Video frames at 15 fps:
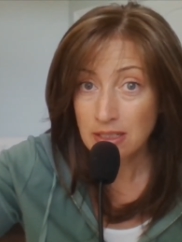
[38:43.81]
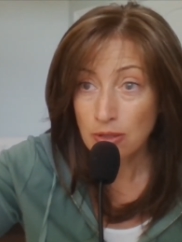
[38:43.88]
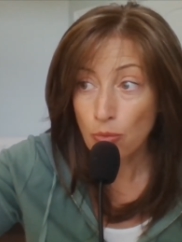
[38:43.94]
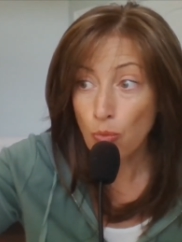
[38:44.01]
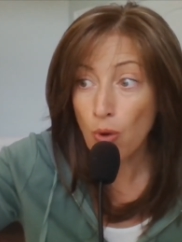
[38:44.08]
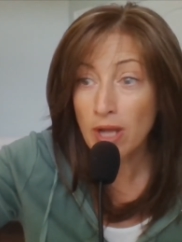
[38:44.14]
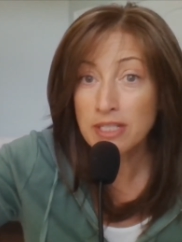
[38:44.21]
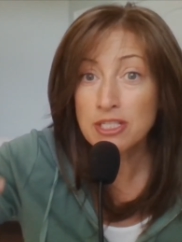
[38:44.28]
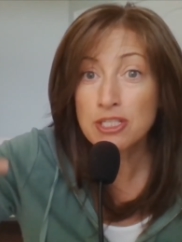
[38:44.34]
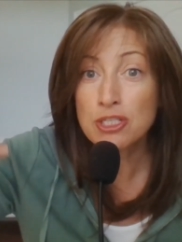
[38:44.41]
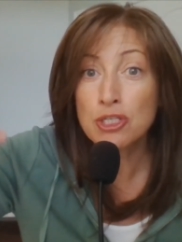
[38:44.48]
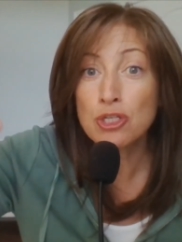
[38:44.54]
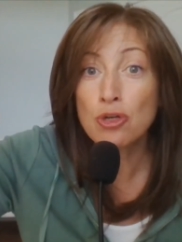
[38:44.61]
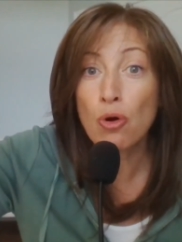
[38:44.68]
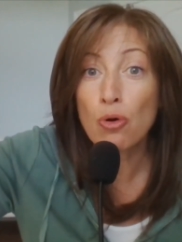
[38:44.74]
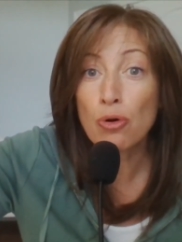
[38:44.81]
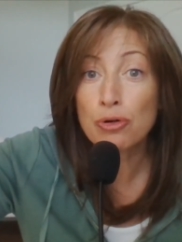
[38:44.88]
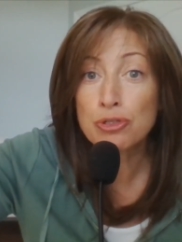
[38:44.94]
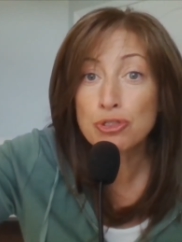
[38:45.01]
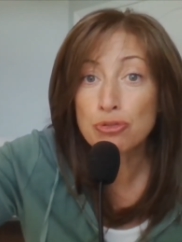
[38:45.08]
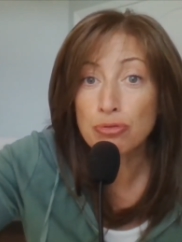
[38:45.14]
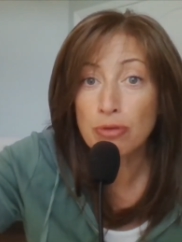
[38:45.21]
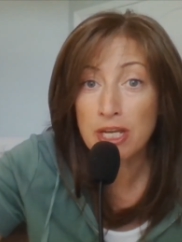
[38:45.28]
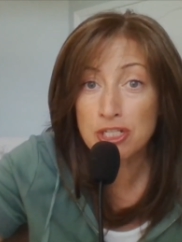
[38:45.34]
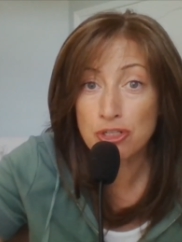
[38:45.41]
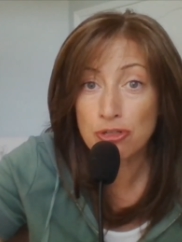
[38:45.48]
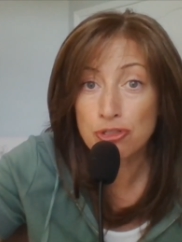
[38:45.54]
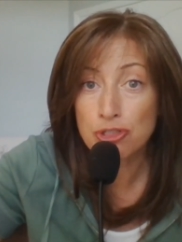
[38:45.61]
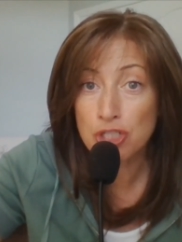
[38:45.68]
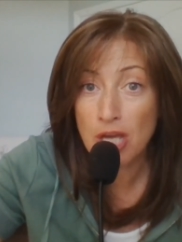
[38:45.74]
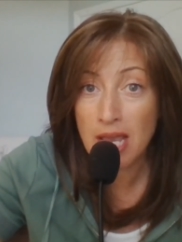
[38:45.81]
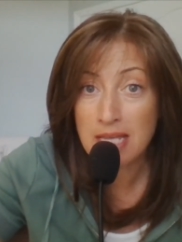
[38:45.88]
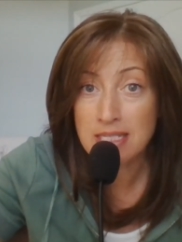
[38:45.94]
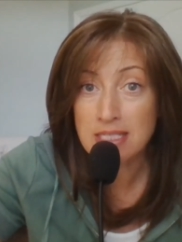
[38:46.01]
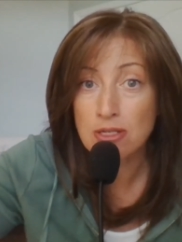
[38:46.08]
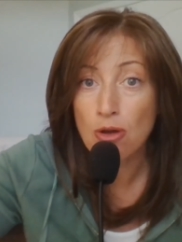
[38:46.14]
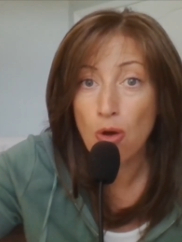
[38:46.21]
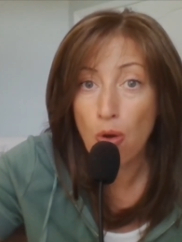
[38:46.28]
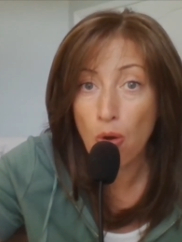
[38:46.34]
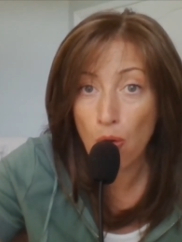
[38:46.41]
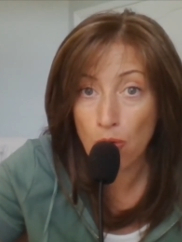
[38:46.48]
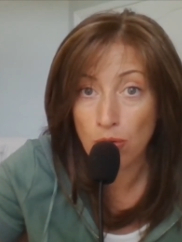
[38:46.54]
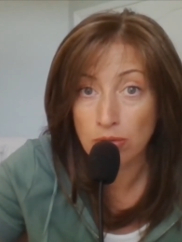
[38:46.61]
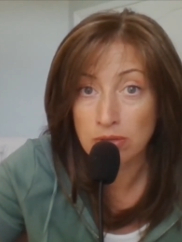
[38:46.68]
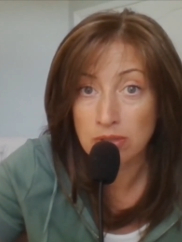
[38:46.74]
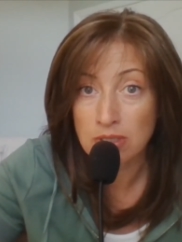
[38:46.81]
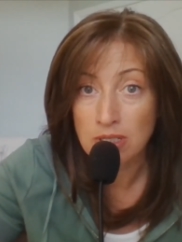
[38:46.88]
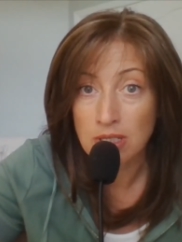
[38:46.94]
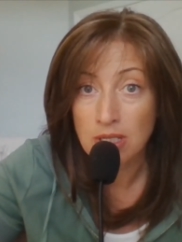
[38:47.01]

What's your treasure chest hold?